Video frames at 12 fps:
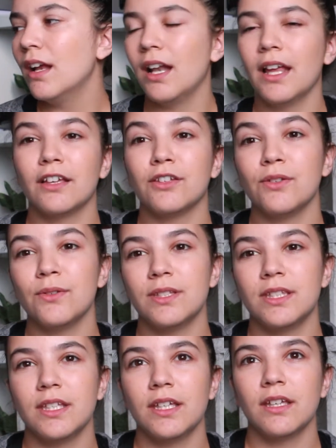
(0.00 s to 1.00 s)
like
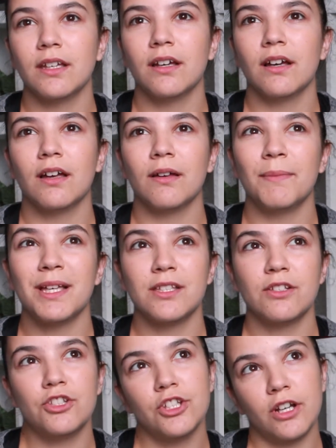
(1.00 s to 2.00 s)
using
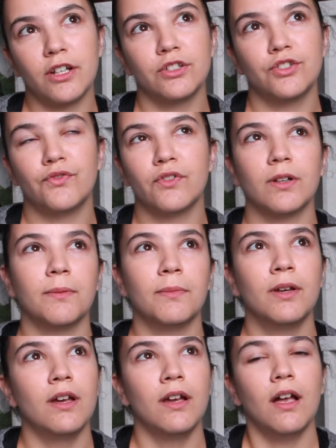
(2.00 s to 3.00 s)
mason jars from